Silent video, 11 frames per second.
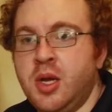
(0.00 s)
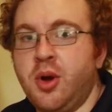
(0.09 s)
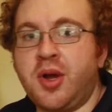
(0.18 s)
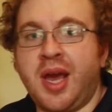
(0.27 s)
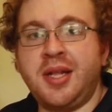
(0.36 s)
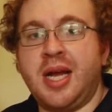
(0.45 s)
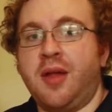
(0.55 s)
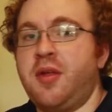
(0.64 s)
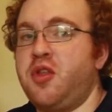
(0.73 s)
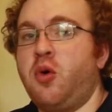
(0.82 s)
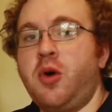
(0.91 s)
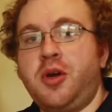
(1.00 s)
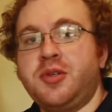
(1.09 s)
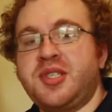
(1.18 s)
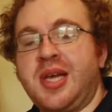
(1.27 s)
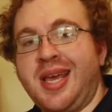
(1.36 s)
Okay, now that the
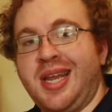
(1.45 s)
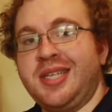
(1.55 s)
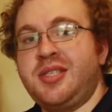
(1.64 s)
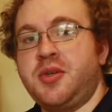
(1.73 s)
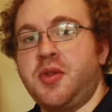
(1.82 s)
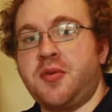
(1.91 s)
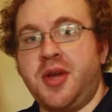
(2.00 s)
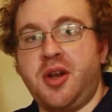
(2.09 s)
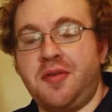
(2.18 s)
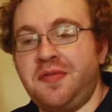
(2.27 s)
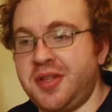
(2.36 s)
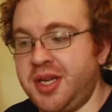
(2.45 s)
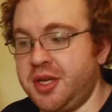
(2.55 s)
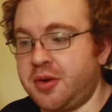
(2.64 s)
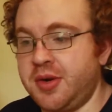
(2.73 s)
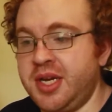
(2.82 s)
oil's heated to 350
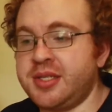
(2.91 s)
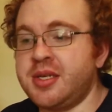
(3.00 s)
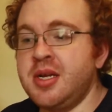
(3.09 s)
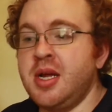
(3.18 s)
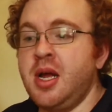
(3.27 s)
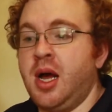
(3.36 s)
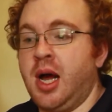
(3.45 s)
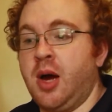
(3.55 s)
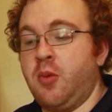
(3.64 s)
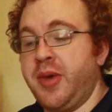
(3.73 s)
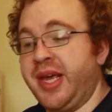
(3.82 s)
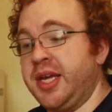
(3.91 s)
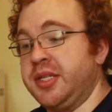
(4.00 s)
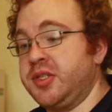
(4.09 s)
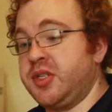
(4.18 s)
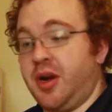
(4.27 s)
degrees, we
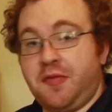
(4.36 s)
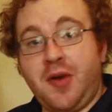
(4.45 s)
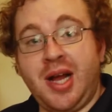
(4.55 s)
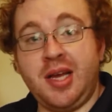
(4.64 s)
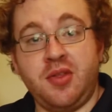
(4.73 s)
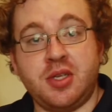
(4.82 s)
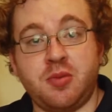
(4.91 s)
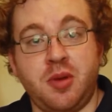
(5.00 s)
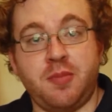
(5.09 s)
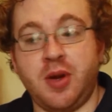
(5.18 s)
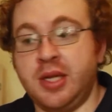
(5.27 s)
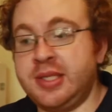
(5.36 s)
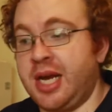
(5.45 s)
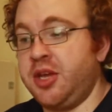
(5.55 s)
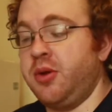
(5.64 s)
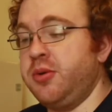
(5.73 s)
can start frying the sweetbreads.
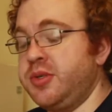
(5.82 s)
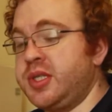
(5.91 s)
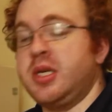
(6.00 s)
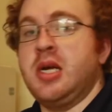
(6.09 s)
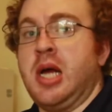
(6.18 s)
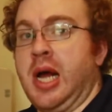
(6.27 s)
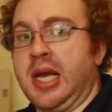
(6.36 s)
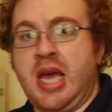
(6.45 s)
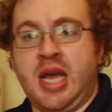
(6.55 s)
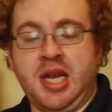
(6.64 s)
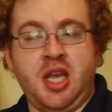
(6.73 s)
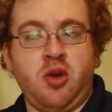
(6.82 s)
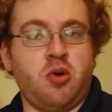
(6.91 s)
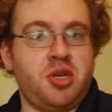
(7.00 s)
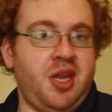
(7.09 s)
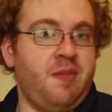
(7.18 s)
I used a candy
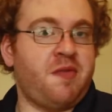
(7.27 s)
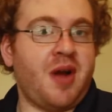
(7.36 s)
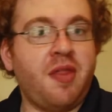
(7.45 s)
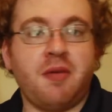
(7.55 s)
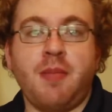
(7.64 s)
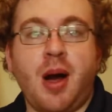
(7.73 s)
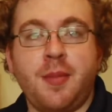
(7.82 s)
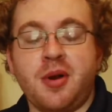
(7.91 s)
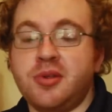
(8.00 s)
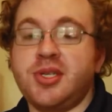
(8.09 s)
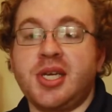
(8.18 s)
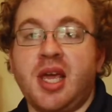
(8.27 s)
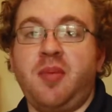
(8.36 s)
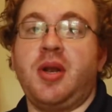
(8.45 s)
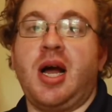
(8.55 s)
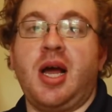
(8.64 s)
or deep fry thermometer to
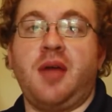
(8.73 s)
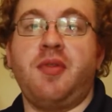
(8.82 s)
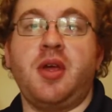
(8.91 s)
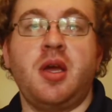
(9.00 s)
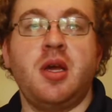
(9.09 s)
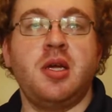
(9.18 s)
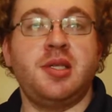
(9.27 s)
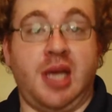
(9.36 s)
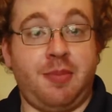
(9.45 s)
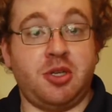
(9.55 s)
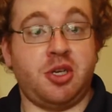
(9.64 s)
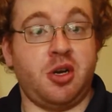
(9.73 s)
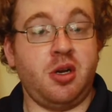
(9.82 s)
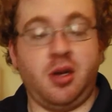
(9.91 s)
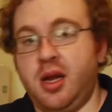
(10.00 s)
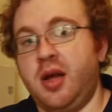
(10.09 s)
keep an eye on the
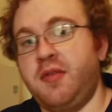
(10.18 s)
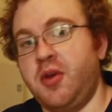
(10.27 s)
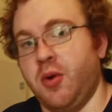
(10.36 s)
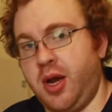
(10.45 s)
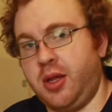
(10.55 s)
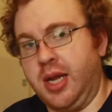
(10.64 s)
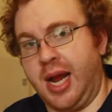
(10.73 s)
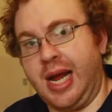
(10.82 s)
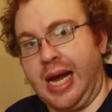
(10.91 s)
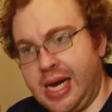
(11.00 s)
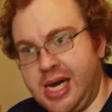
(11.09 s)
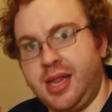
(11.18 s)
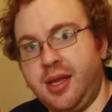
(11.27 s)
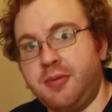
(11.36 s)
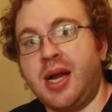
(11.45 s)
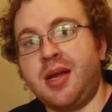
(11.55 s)
temperature of the oil, and I
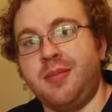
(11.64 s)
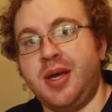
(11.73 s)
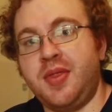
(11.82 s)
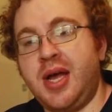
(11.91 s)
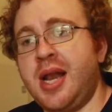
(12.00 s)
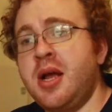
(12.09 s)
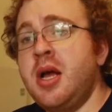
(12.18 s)
highly recommend that.